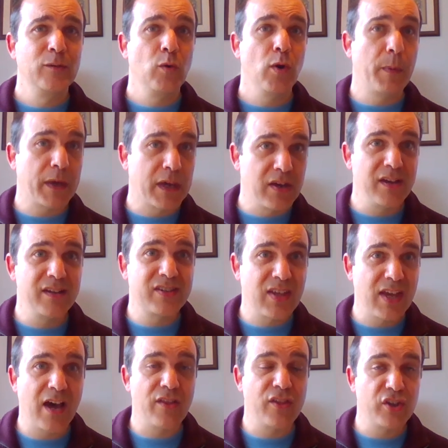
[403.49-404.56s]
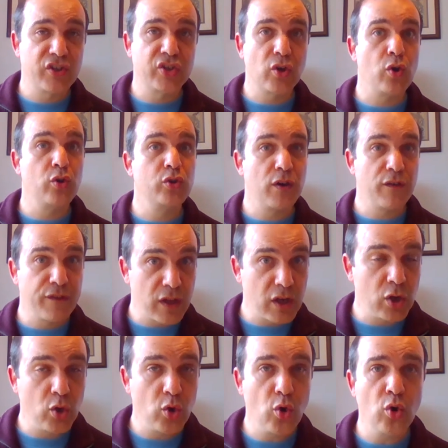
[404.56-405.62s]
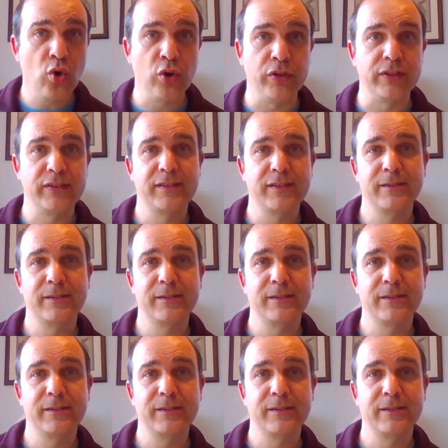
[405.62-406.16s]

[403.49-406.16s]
Well, because they are the songs of the Lord,